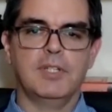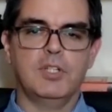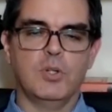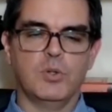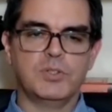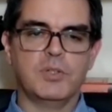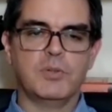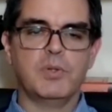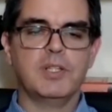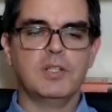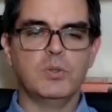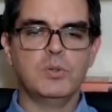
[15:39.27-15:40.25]
It also
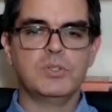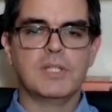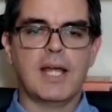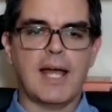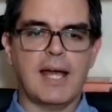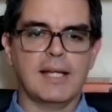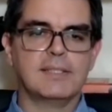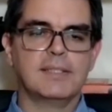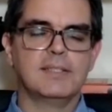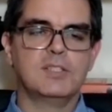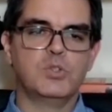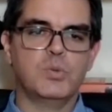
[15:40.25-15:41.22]
includes
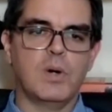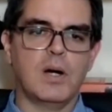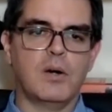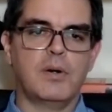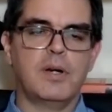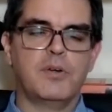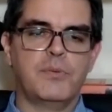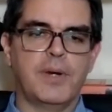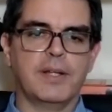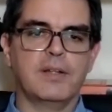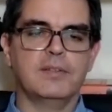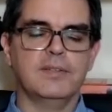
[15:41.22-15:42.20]
access to our
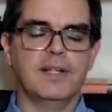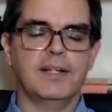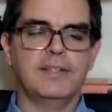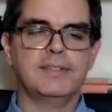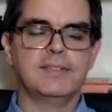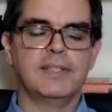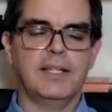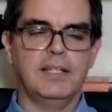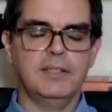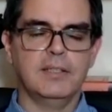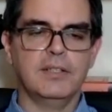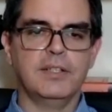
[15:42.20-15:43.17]
recognized
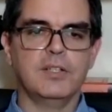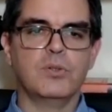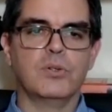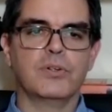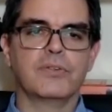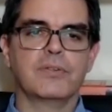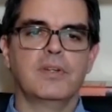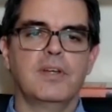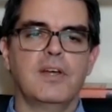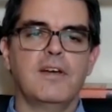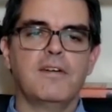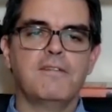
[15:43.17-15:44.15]
e-learning course.